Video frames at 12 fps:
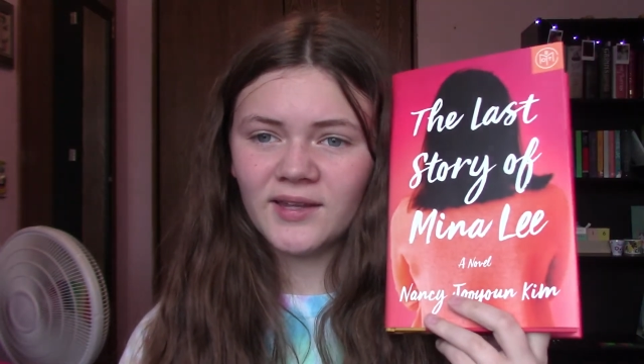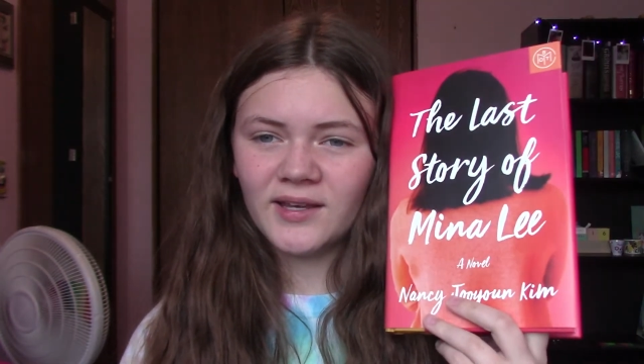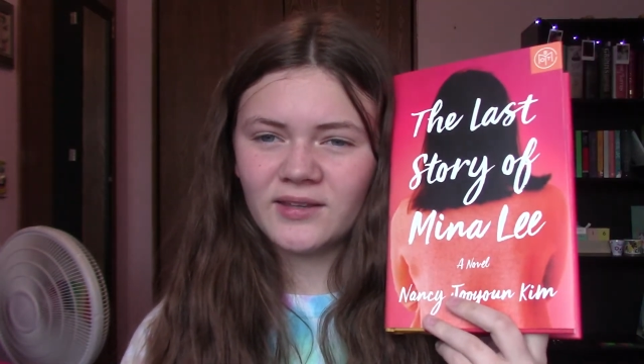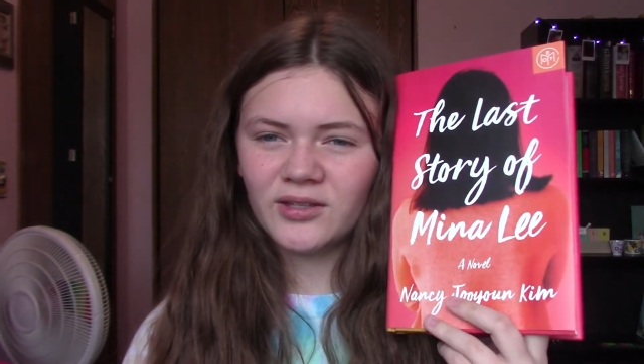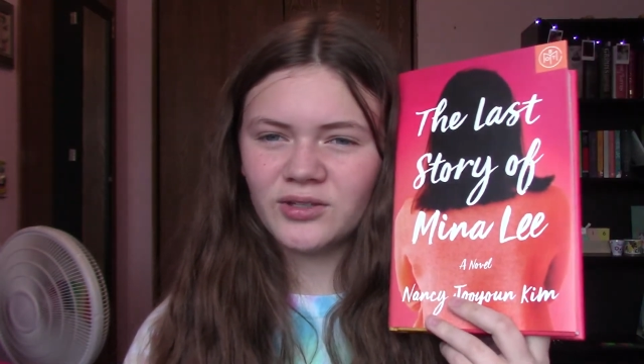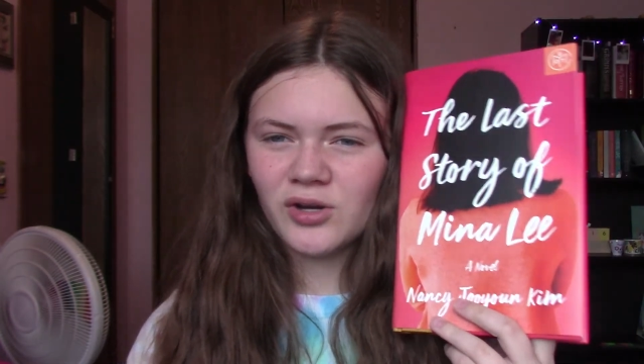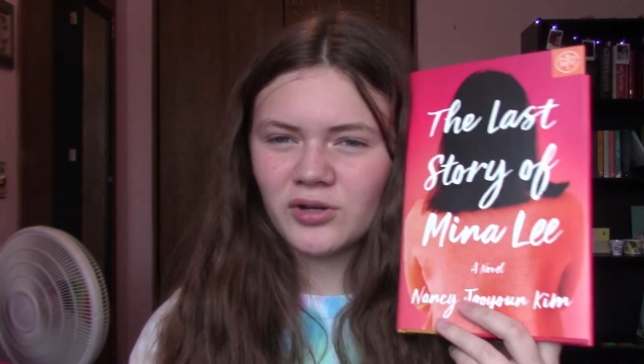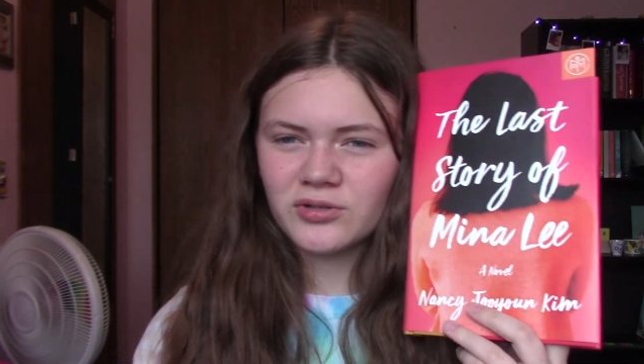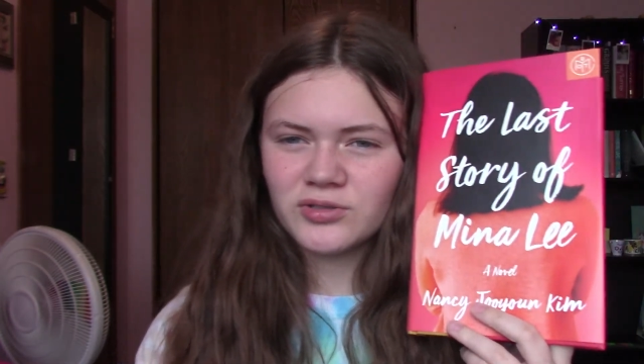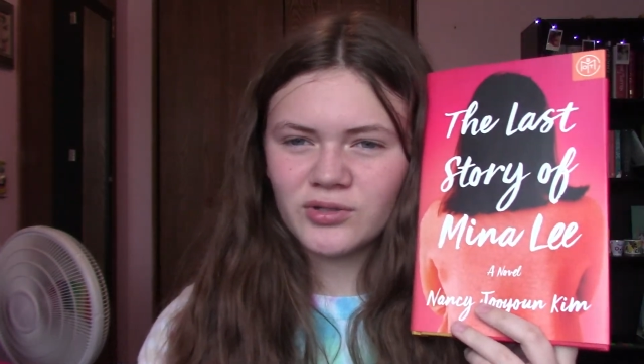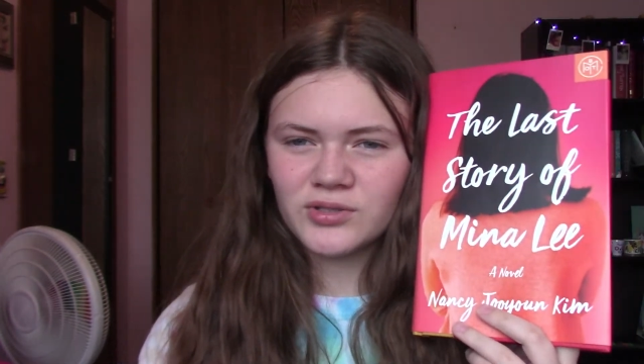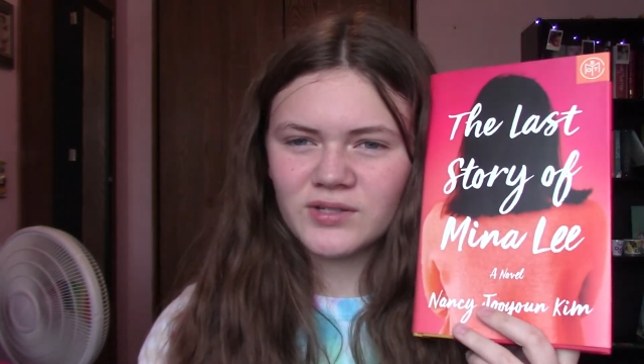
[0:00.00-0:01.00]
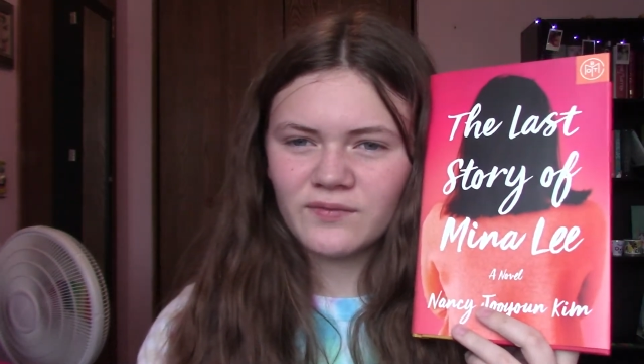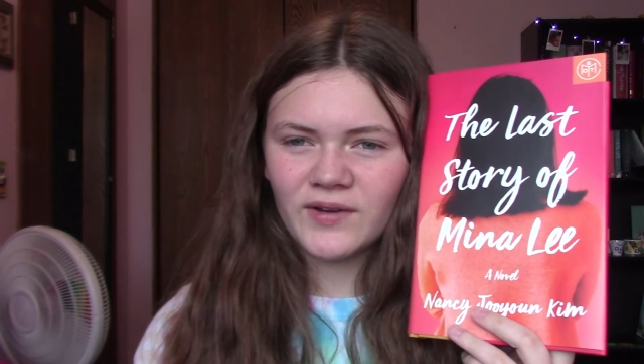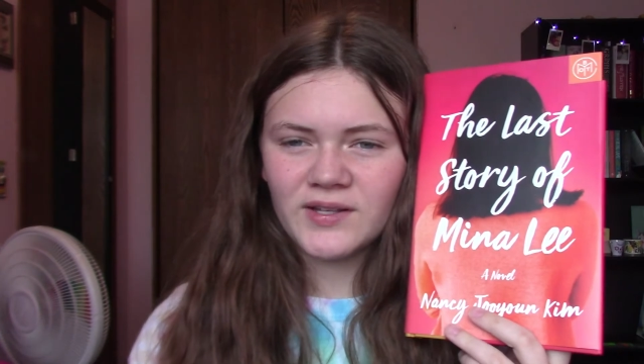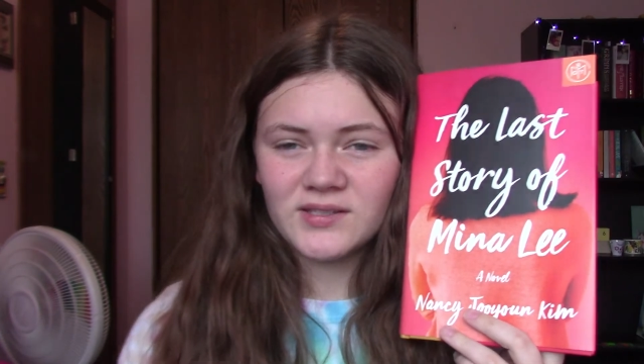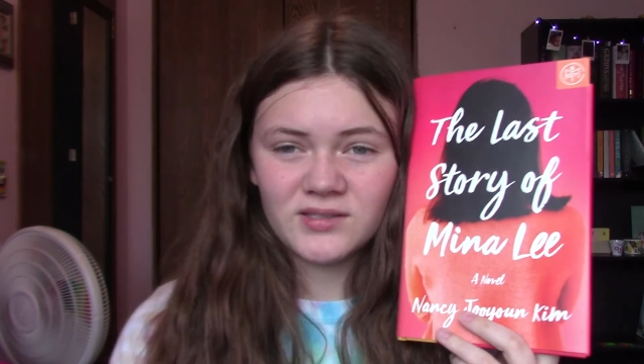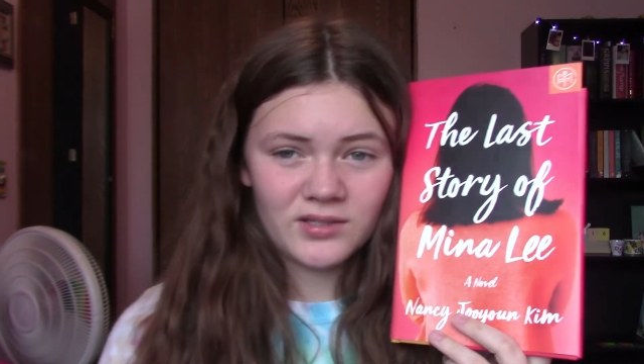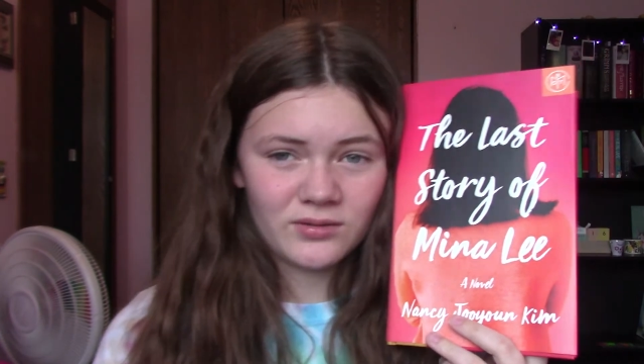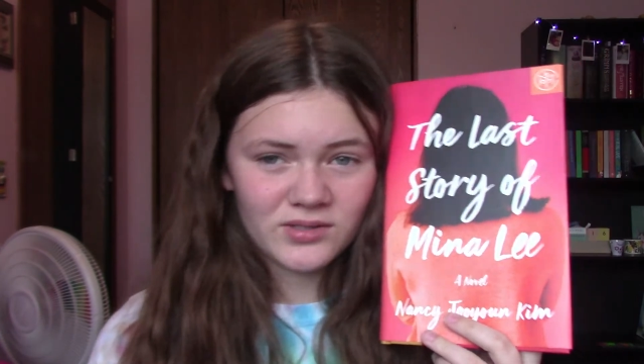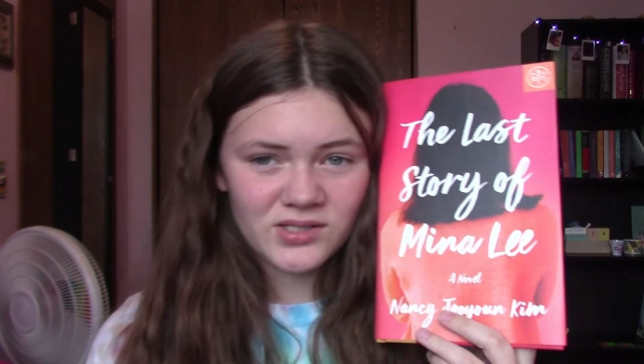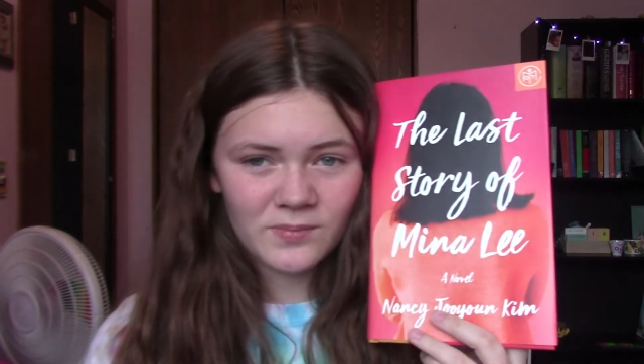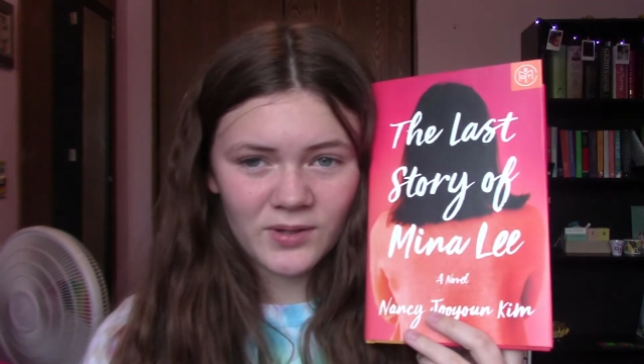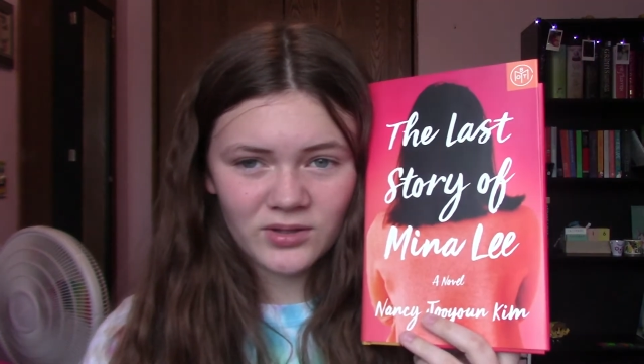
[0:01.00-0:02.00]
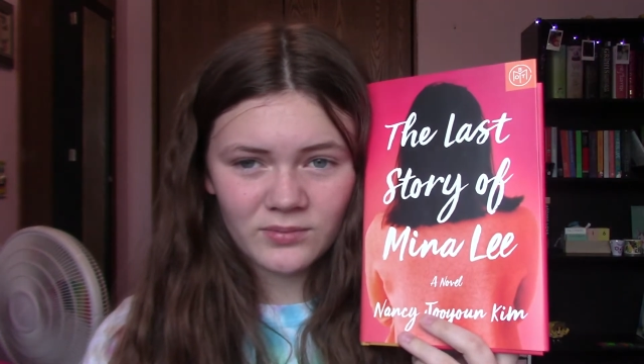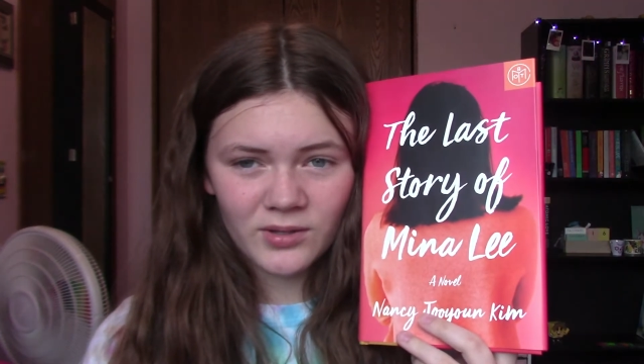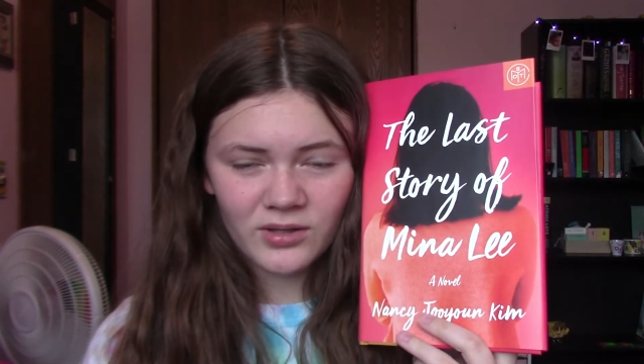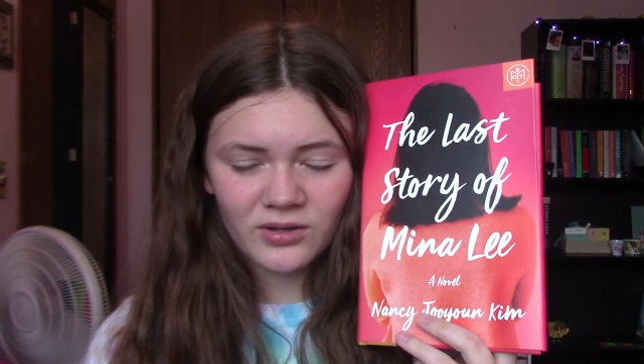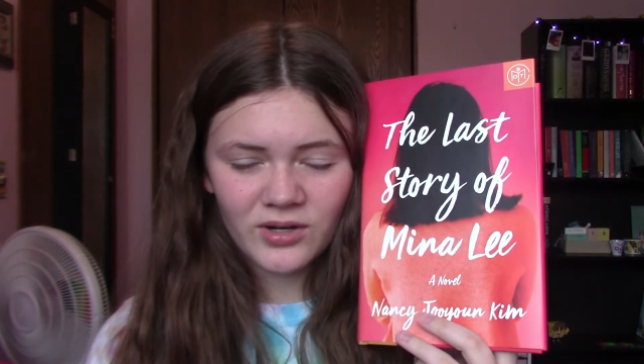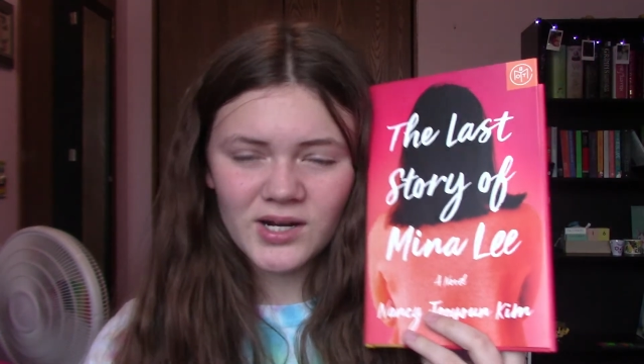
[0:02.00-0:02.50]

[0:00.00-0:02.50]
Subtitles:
like, the daughter starts to find secrets about the mother,